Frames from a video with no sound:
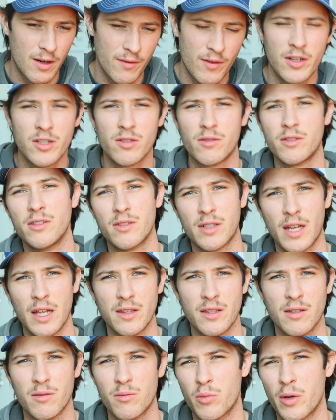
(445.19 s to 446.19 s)
And eventually you'll
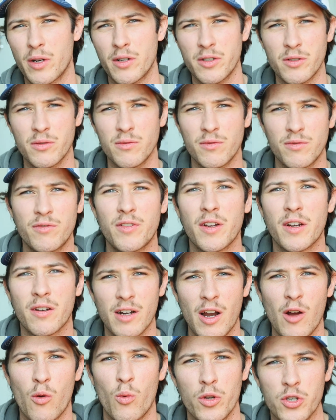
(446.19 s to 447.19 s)
get to where you
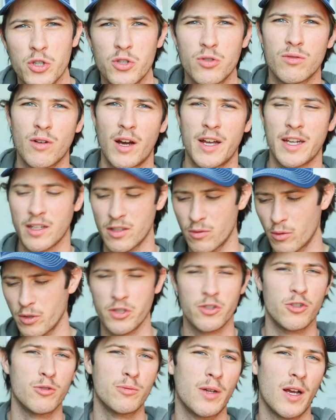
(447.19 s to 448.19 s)
figure out what you like and what
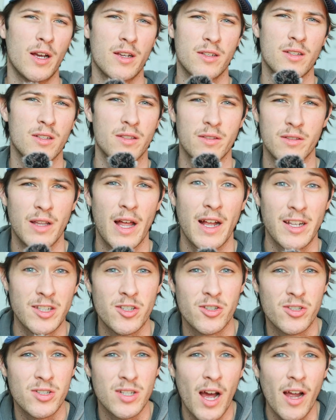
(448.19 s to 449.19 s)
you do best. And
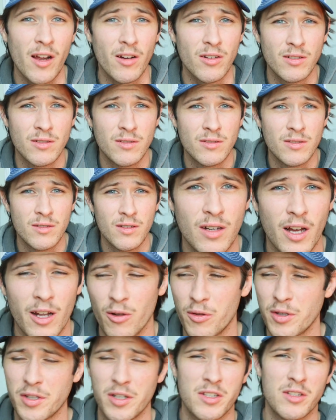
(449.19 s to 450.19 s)
that's your style. I
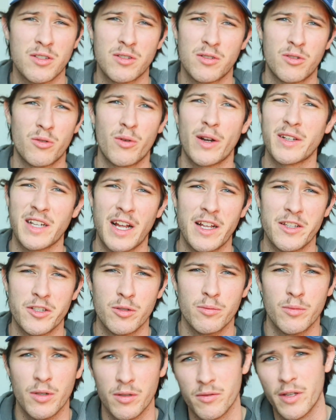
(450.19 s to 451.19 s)
don't think there's a direct
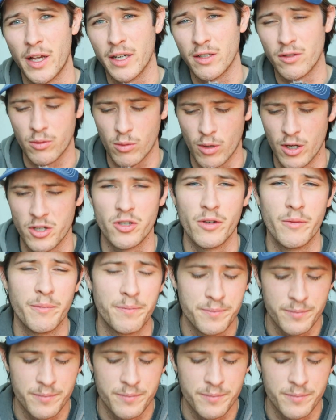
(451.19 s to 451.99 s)
answer, but thanks for the question.